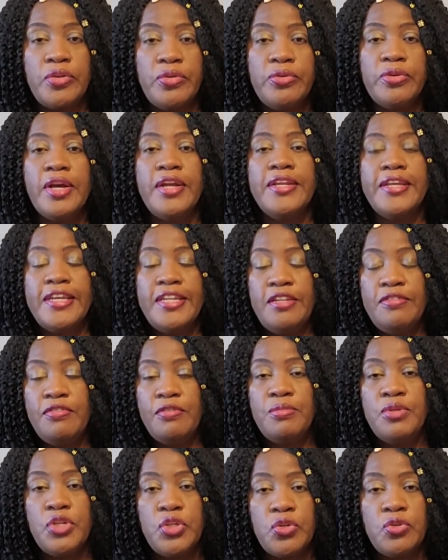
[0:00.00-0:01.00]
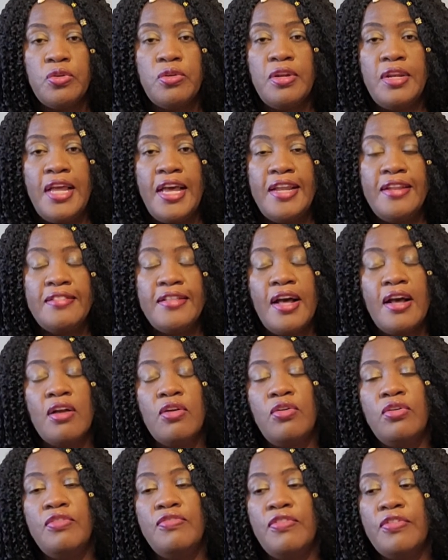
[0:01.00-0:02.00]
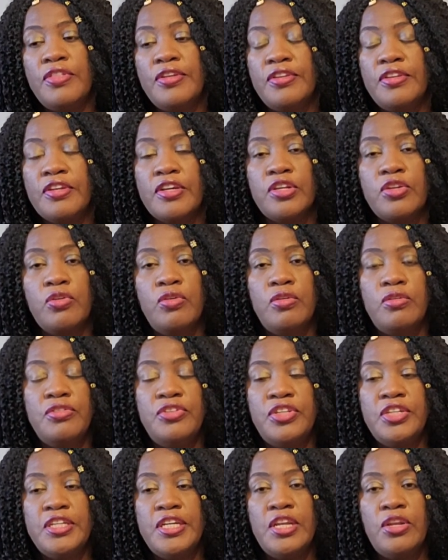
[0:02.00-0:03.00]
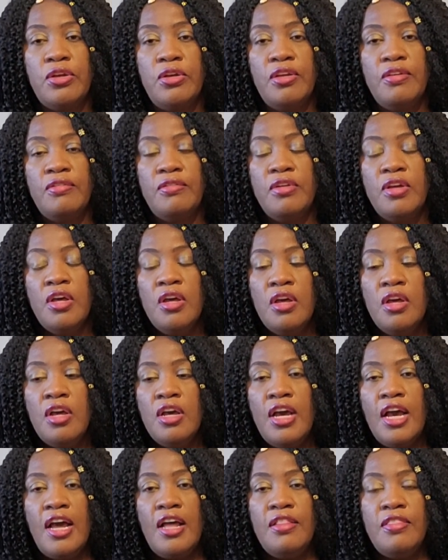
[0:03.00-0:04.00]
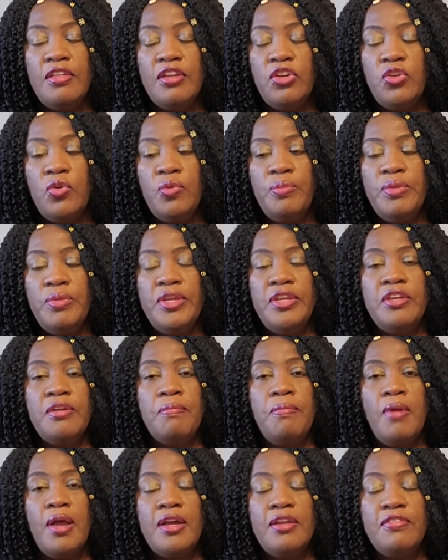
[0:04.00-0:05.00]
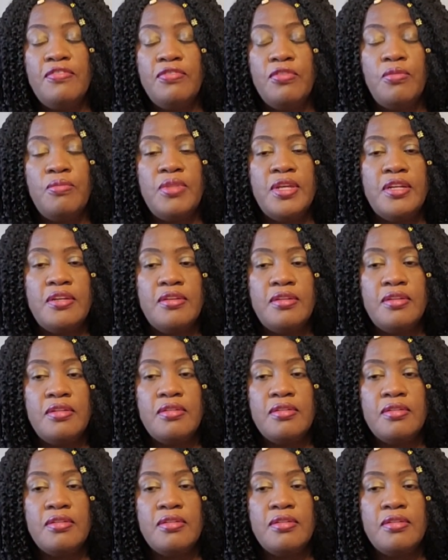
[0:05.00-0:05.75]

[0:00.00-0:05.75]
You can get information online. Thank God for the technology and the new media platform that is